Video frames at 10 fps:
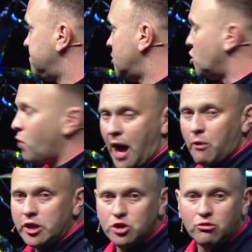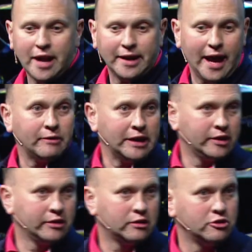So, what I want to do right now, in
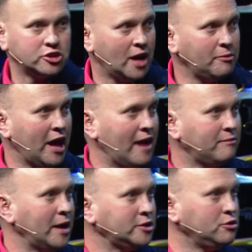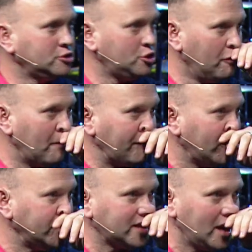conclusion, I'm going to have my two, two of my
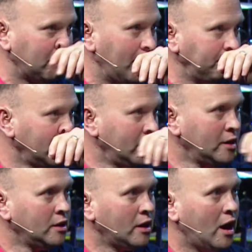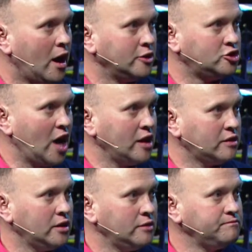friends come up, uh,
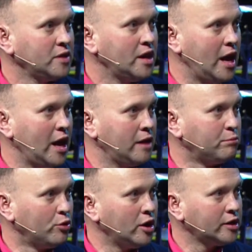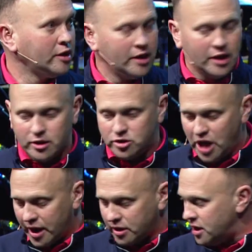Jonathan and Brooke.
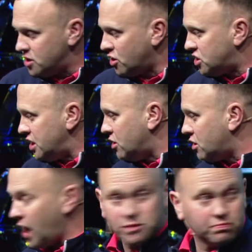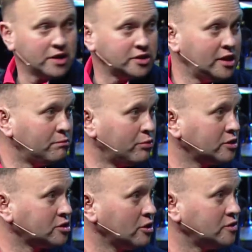Jonathan is our senior class president, and Brooke
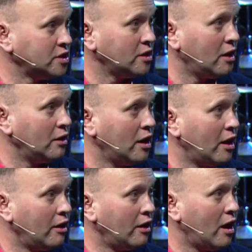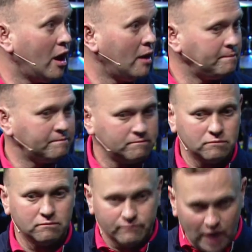serves as our, our um,
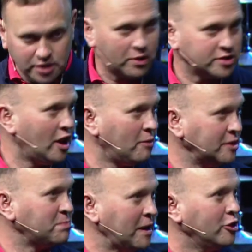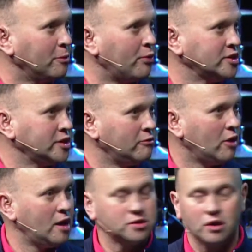vice president. I almost made her the president,
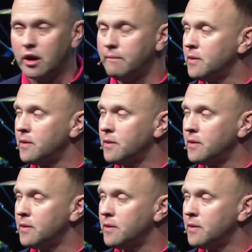Rob. I'm sorry.